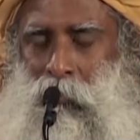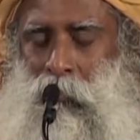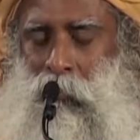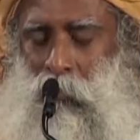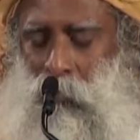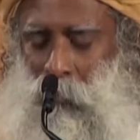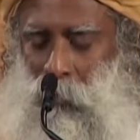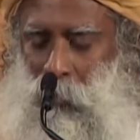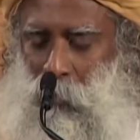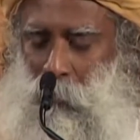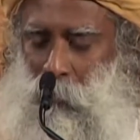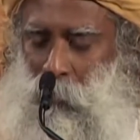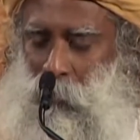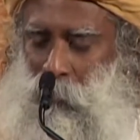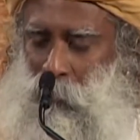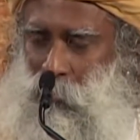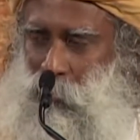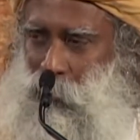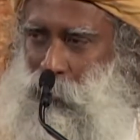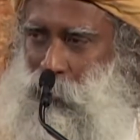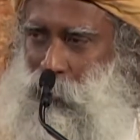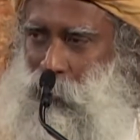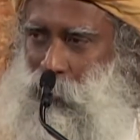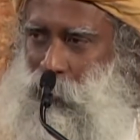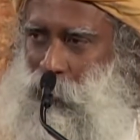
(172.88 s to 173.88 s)
Only by
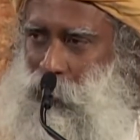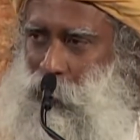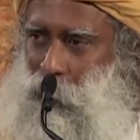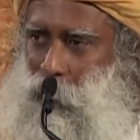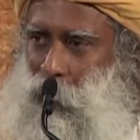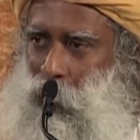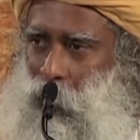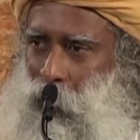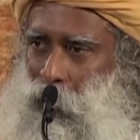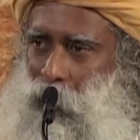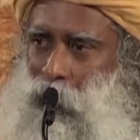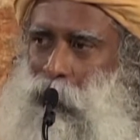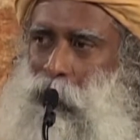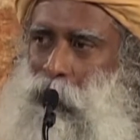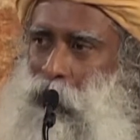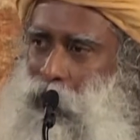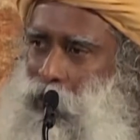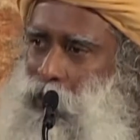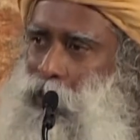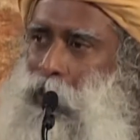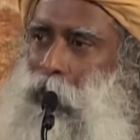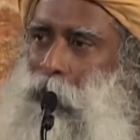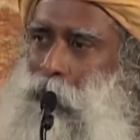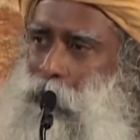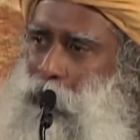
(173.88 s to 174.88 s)
using this body you
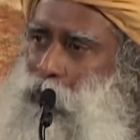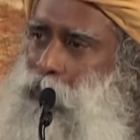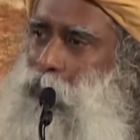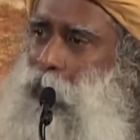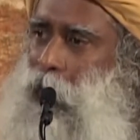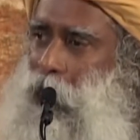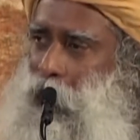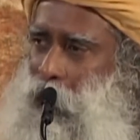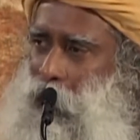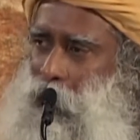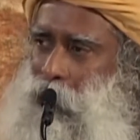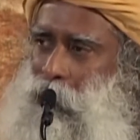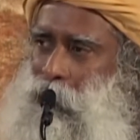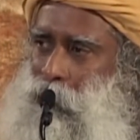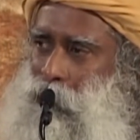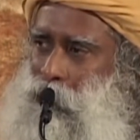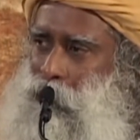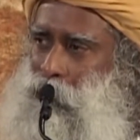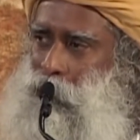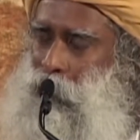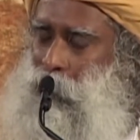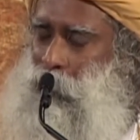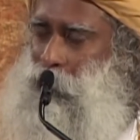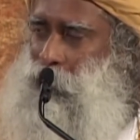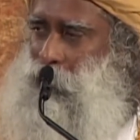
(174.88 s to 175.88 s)
can keep it well.
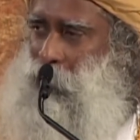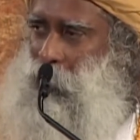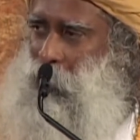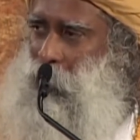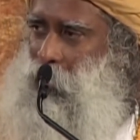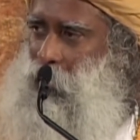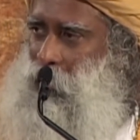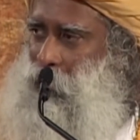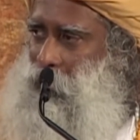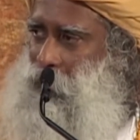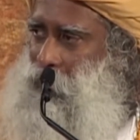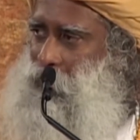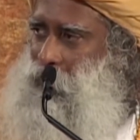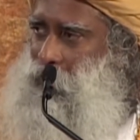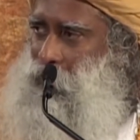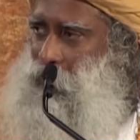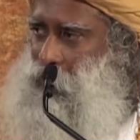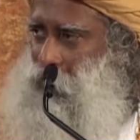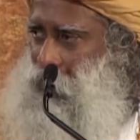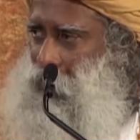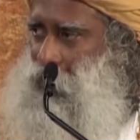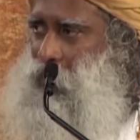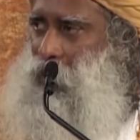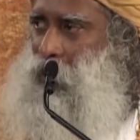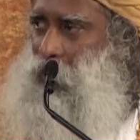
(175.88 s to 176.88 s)
When you say health,
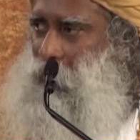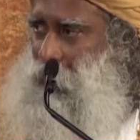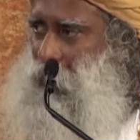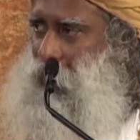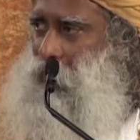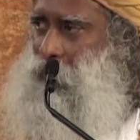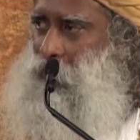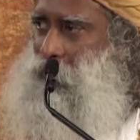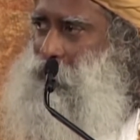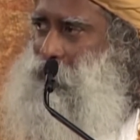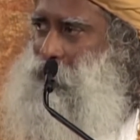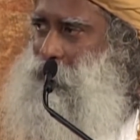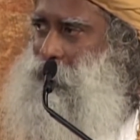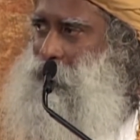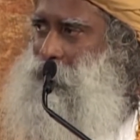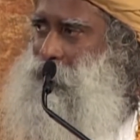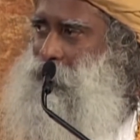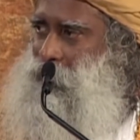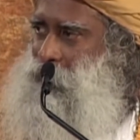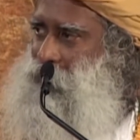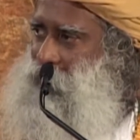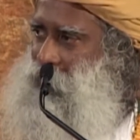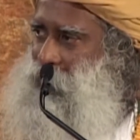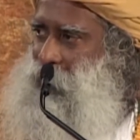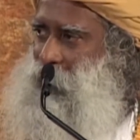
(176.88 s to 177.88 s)
you're talking about
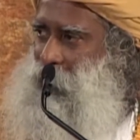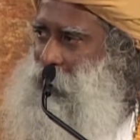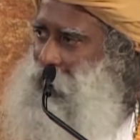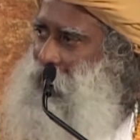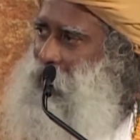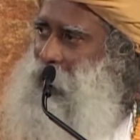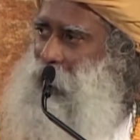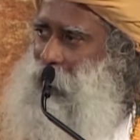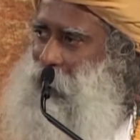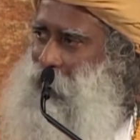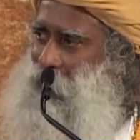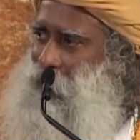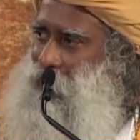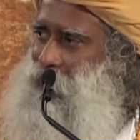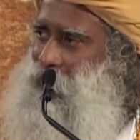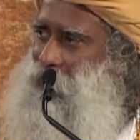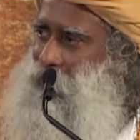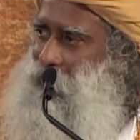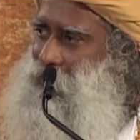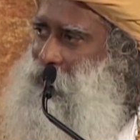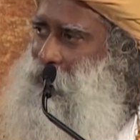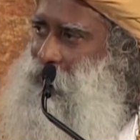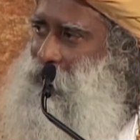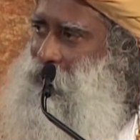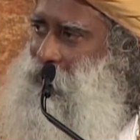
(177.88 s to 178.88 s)
physical health.
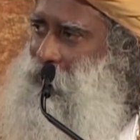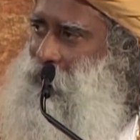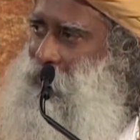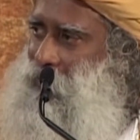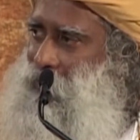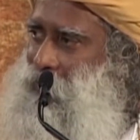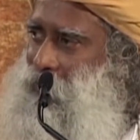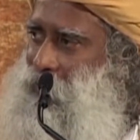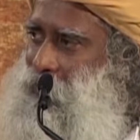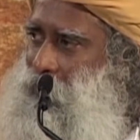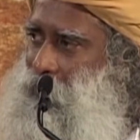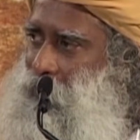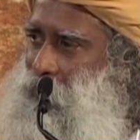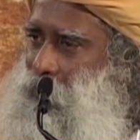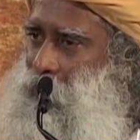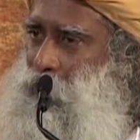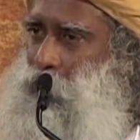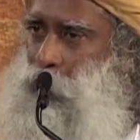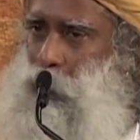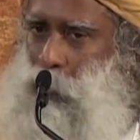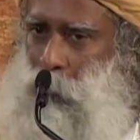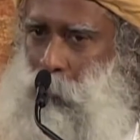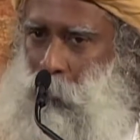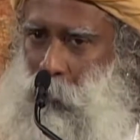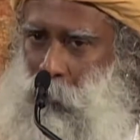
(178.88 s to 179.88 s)

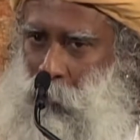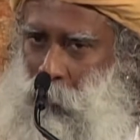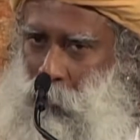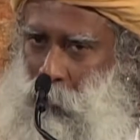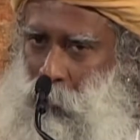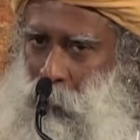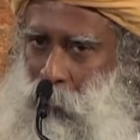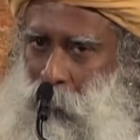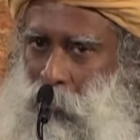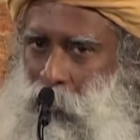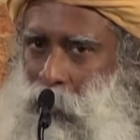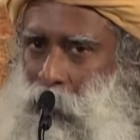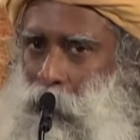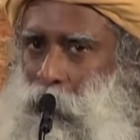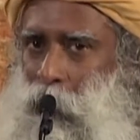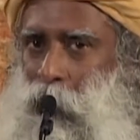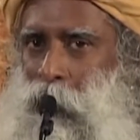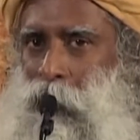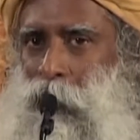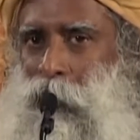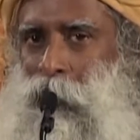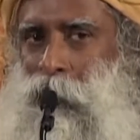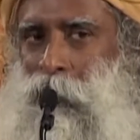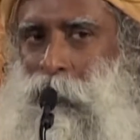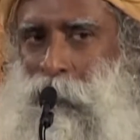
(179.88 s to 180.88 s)
You must use this
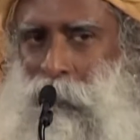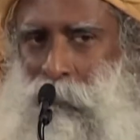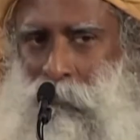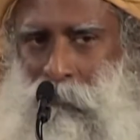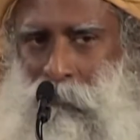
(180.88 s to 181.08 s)
body.